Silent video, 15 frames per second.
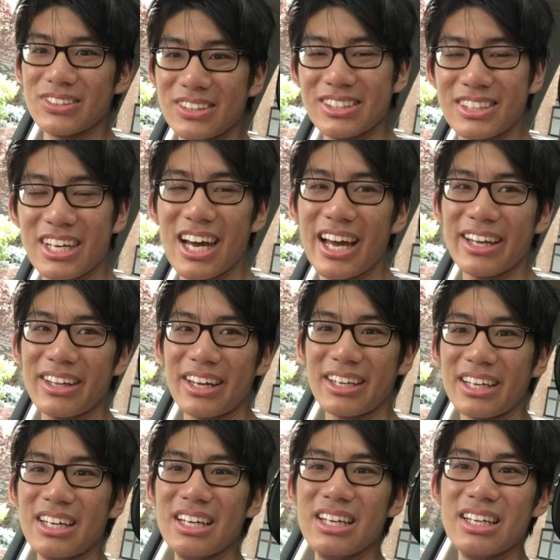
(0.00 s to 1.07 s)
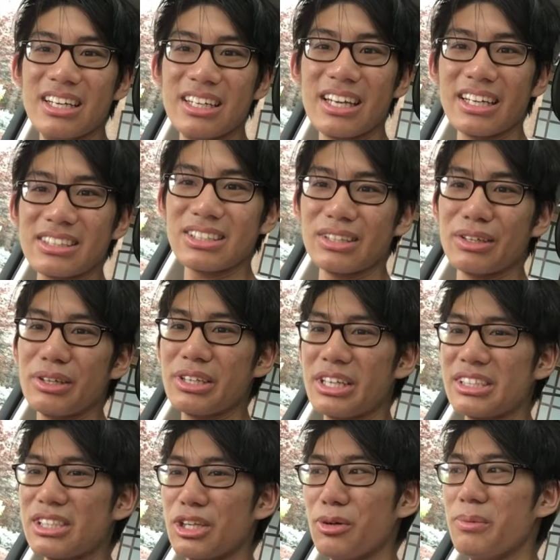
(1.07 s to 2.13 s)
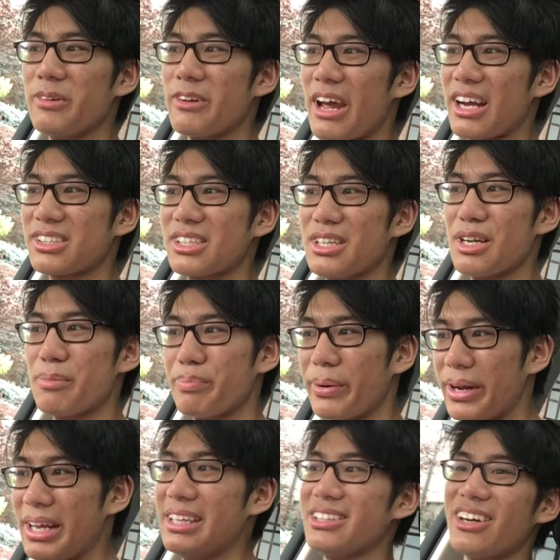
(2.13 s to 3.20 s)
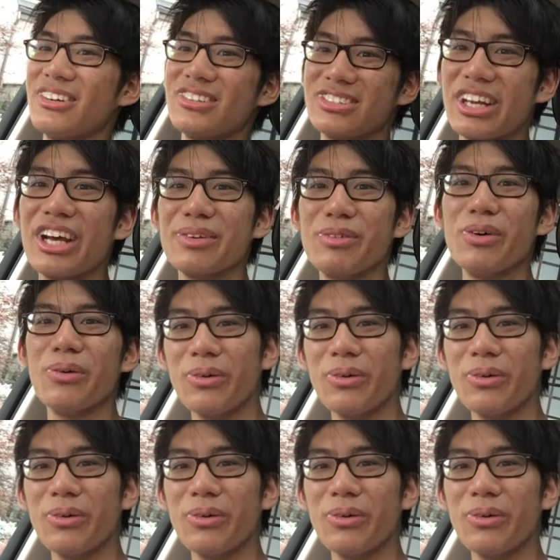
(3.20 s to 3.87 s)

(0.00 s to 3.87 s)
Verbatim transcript: this guy, like, he has a he has a little bit of an accent, but it's understandable.